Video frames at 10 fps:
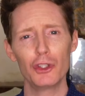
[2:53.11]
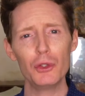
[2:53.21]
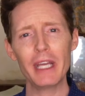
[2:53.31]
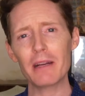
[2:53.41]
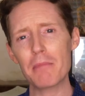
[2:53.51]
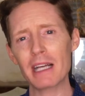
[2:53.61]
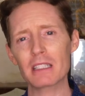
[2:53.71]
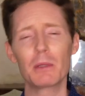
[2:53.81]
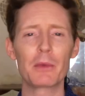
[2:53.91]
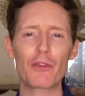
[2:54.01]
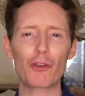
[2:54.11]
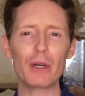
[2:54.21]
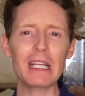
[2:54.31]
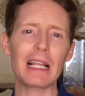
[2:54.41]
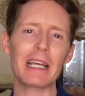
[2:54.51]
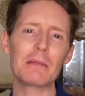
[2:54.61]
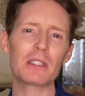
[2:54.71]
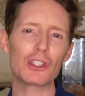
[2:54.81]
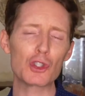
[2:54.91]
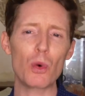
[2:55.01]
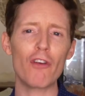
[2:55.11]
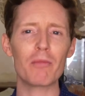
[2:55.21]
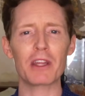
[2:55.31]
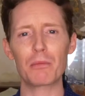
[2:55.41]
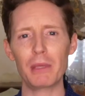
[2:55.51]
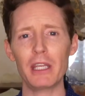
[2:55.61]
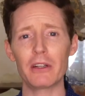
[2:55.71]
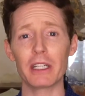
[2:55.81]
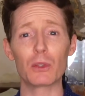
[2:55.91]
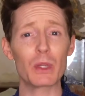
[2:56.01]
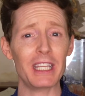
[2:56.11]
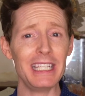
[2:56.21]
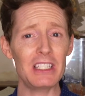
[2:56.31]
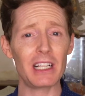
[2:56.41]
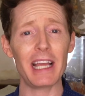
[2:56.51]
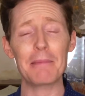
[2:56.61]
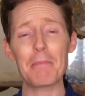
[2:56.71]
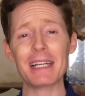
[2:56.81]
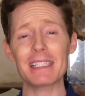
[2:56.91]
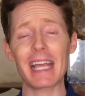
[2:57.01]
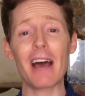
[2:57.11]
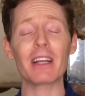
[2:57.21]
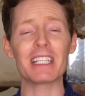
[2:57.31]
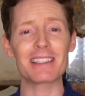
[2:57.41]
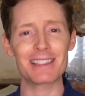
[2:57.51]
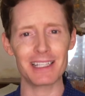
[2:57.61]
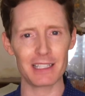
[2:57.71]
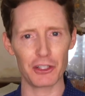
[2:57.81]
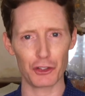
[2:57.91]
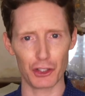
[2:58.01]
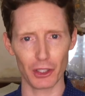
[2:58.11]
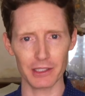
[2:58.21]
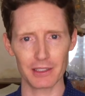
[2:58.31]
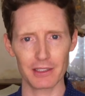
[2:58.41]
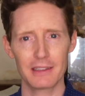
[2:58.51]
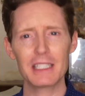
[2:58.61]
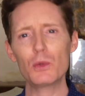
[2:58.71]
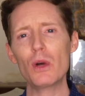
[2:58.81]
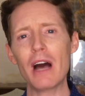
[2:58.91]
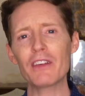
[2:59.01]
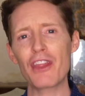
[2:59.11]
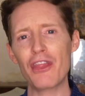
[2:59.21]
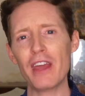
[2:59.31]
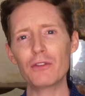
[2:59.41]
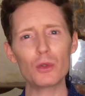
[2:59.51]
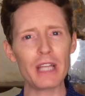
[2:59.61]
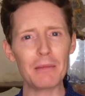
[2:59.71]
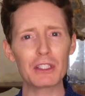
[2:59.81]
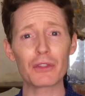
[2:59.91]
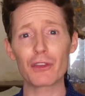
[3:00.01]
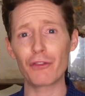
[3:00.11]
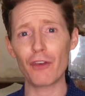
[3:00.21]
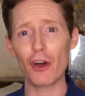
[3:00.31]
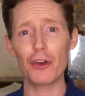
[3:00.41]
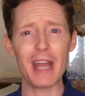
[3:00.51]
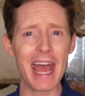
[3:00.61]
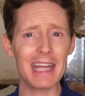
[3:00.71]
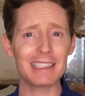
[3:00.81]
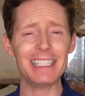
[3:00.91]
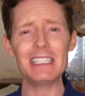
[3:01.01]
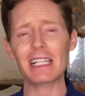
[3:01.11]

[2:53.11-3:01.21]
you get a maximum of three claims in a 12 month period, with each claim maxing out at $600. This will cover theft or damage of the phone, and each